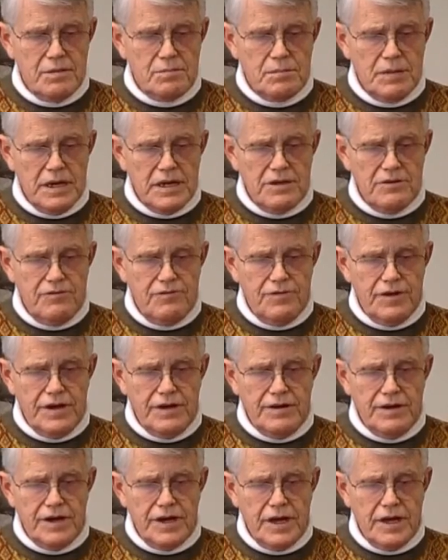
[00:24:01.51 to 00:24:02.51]
by the
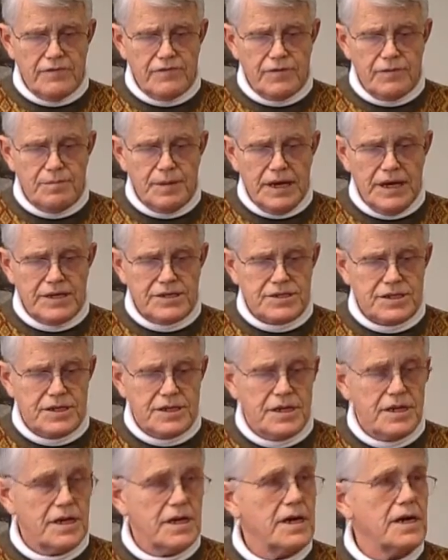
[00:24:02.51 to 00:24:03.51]
very
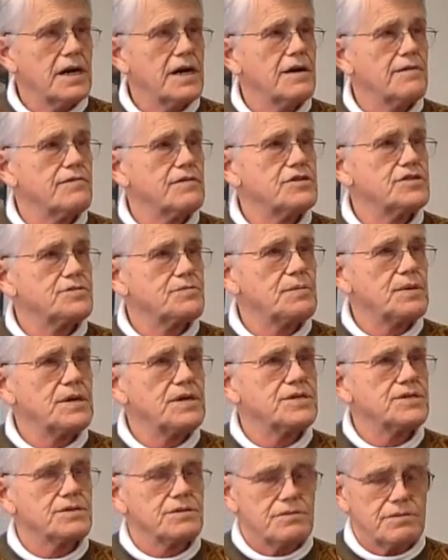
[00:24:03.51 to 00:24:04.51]
information of the
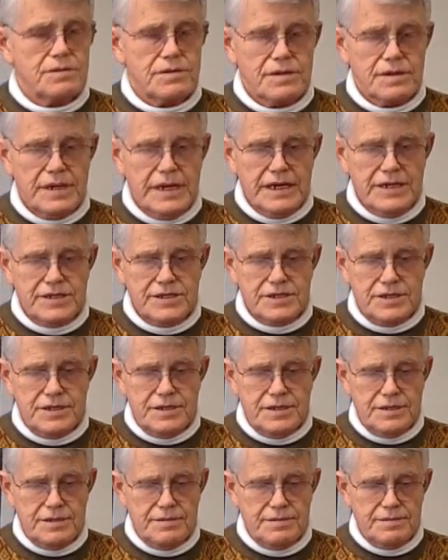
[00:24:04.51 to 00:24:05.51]
spiritual nature.